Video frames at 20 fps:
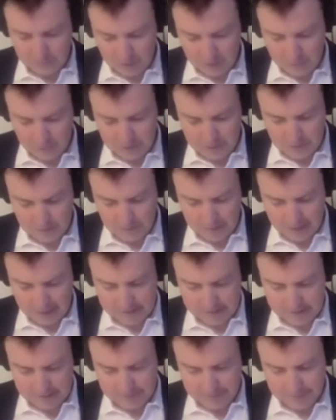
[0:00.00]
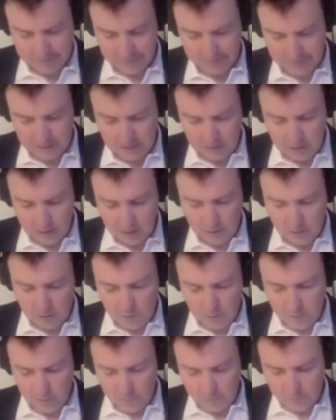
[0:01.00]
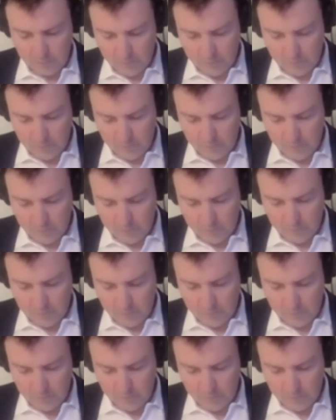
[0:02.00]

can we do about it. For my book,